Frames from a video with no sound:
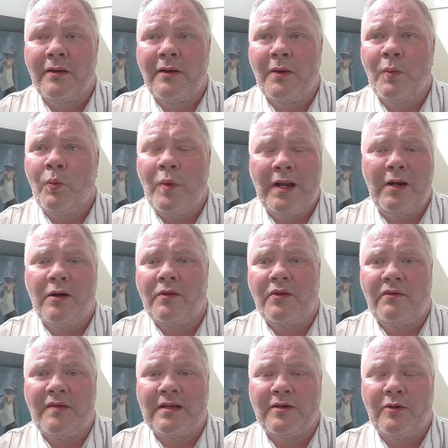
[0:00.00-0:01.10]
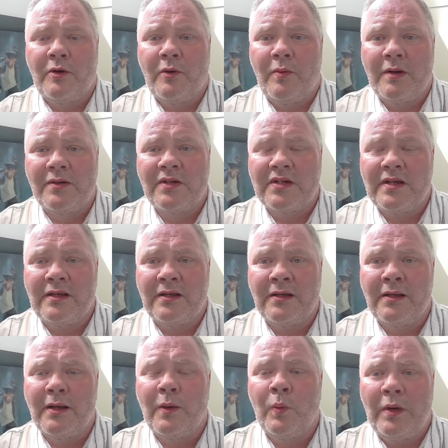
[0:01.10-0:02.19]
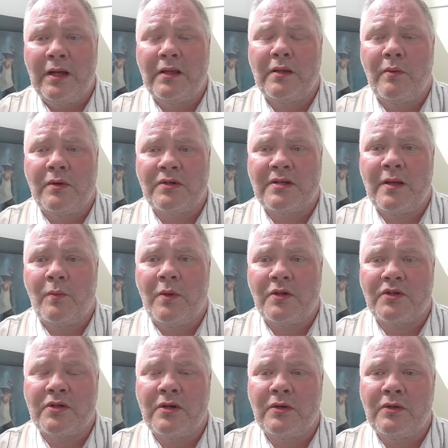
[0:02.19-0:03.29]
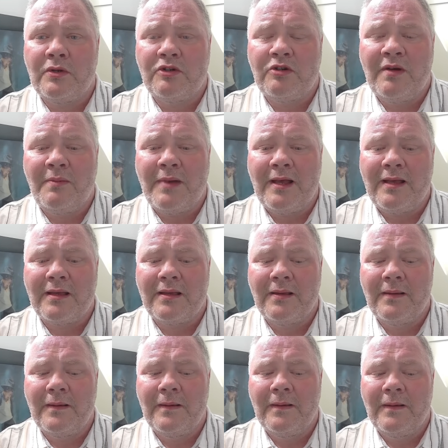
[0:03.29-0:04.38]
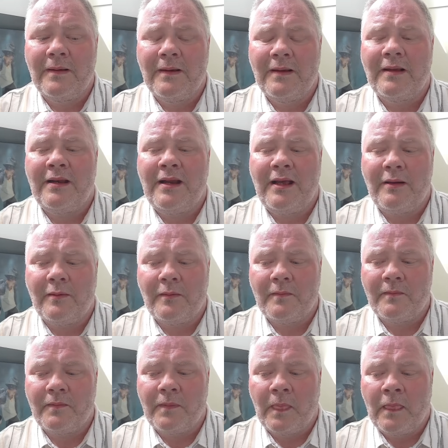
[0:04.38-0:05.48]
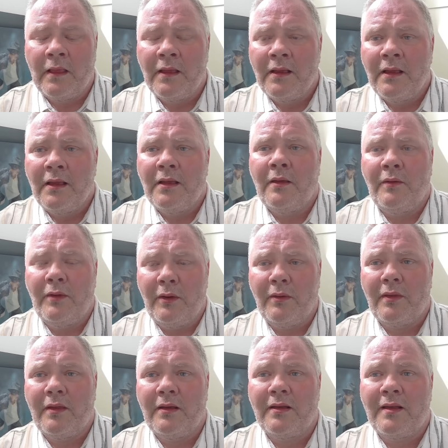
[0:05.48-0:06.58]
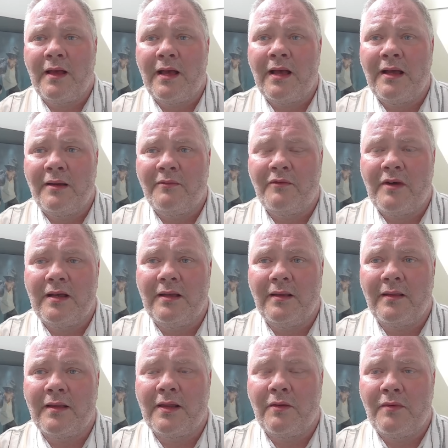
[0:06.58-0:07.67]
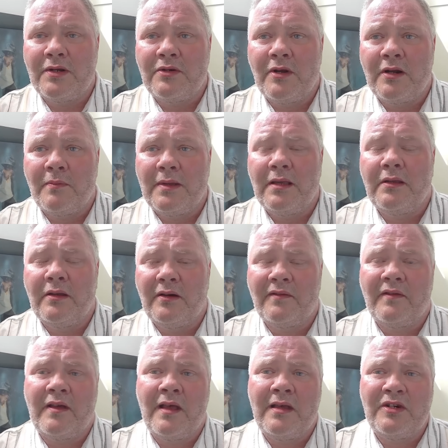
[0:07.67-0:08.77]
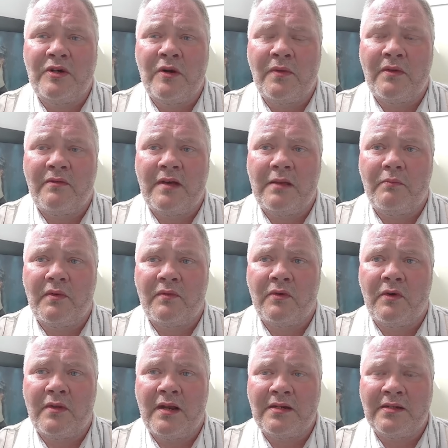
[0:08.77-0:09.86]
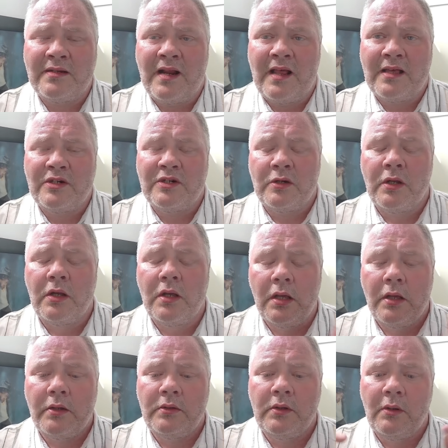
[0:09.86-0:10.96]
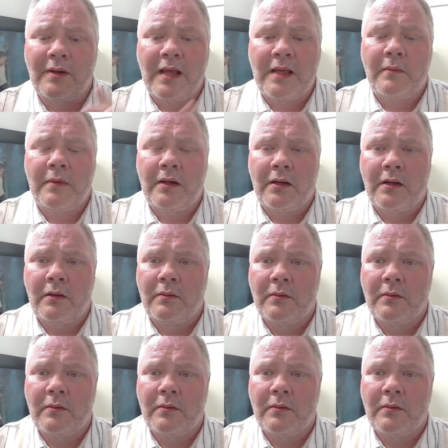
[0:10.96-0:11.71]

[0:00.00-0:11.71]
We're not the radical ones here. We're the ones that want our country back. Now, if you think that I am right, that there is going to be a unification on the right before the next election, you let me know.